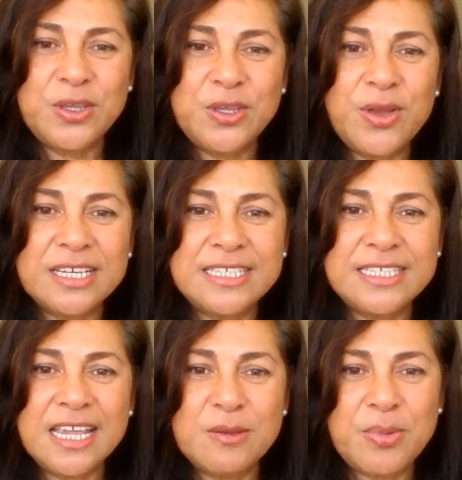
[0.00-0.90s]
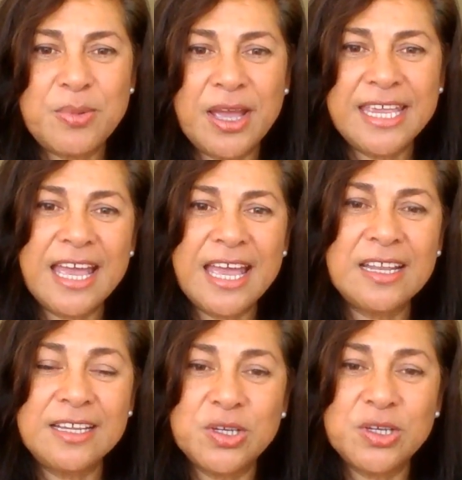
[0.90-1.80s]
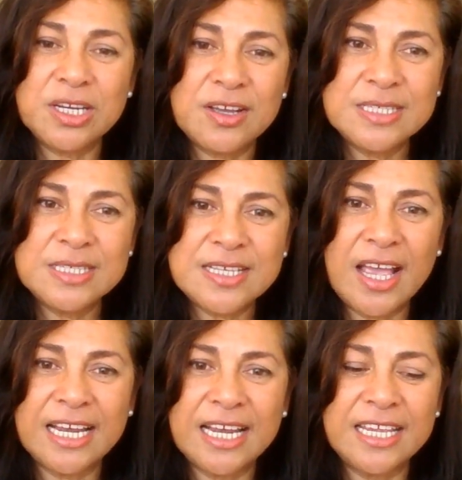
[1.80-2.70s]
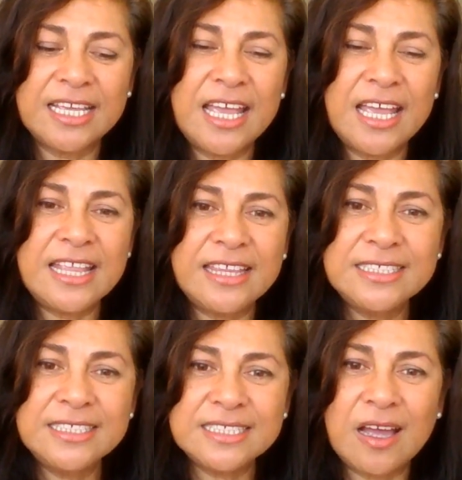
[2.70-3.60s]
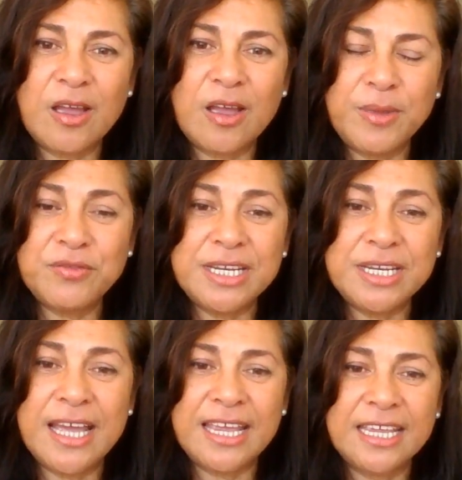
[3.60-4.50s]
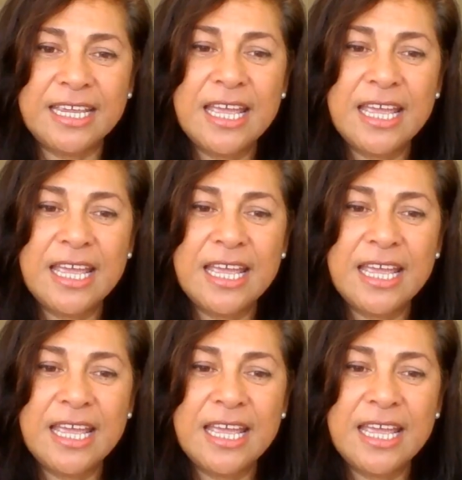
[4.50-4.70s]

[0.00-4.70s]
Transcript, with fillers: you're going to take your bike out and you're going to go cycling at this time every day,